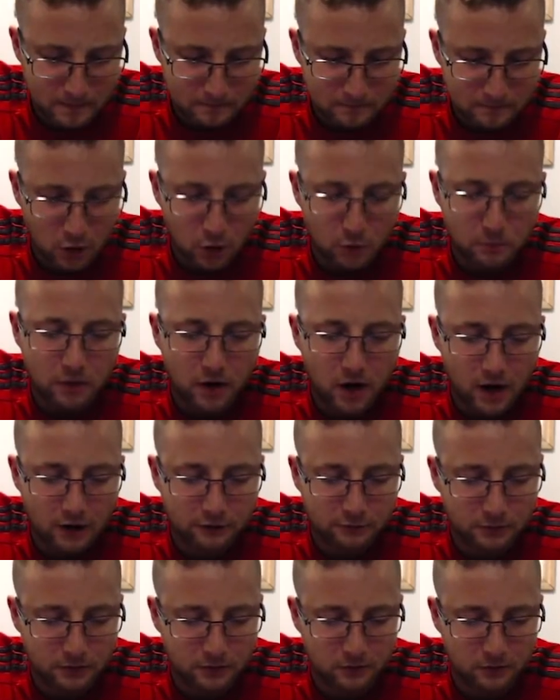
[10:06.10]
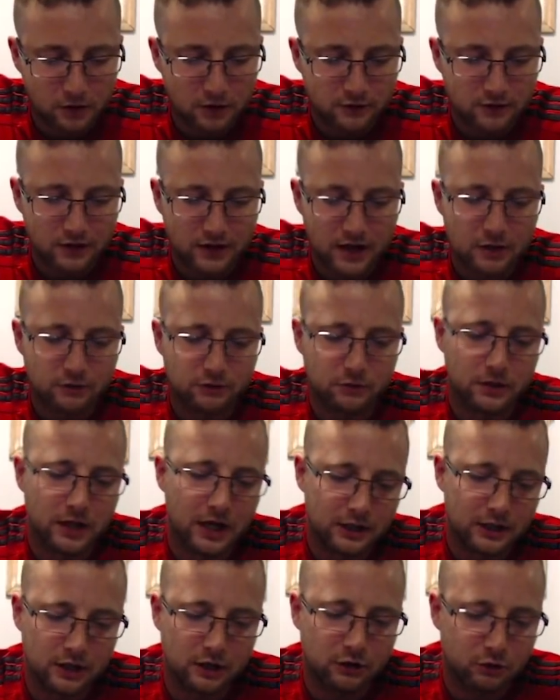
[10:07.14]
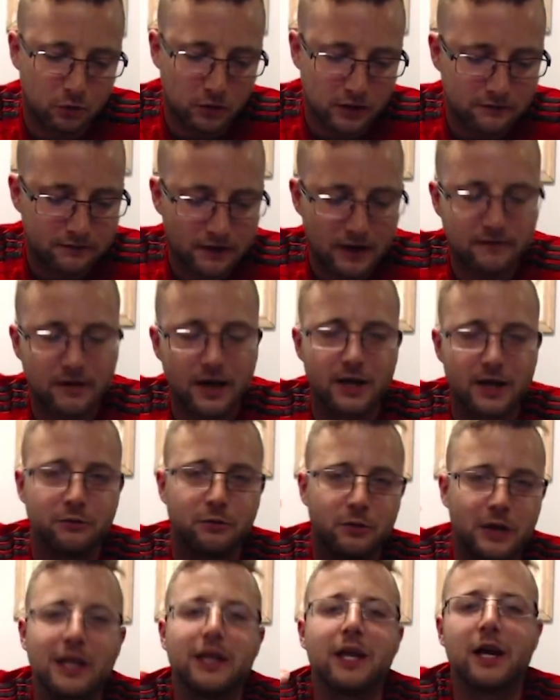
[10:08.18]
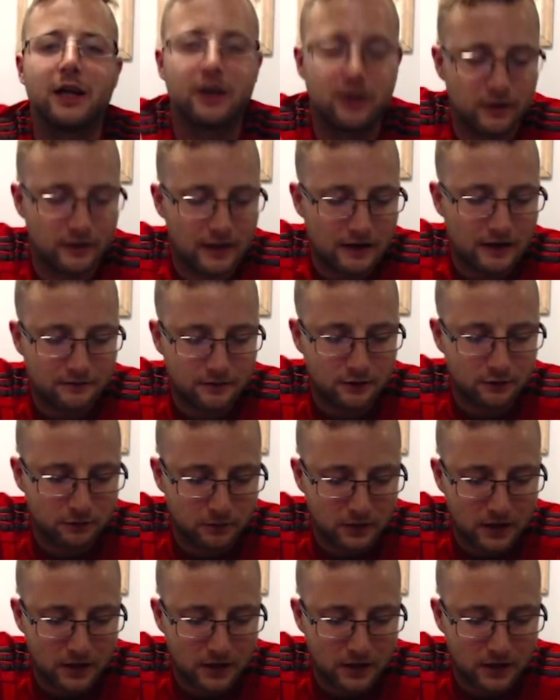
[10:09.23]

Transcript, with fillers: Oh, possible reward. Okay, so we got you got 25 items. We got lucky on that first one.